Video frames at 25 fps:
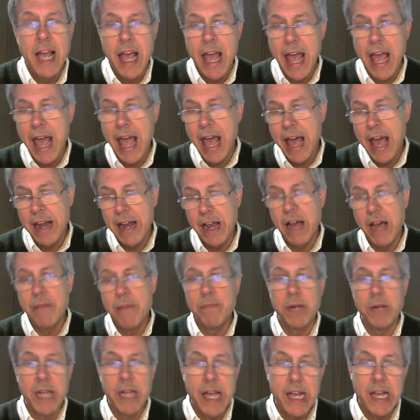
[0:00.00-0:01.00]
And I'm
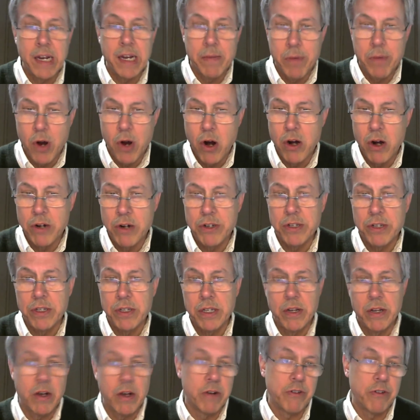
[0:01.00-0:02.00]
playing a part,
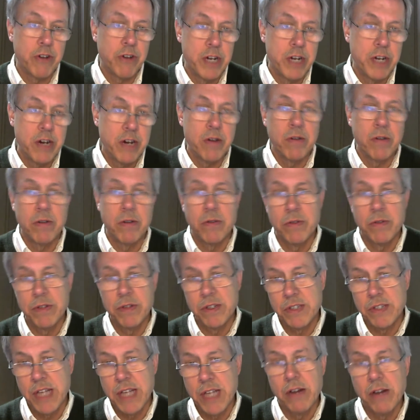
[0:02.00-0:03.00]
the auctioneer, the
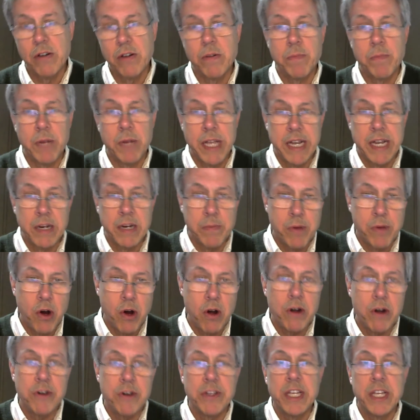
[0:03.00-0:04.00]
seller, playing a
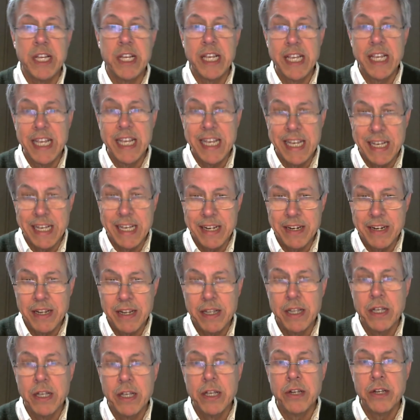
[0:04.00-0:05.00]
part in
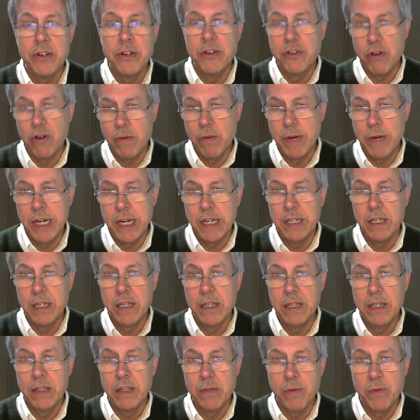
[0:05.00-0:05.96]
determining the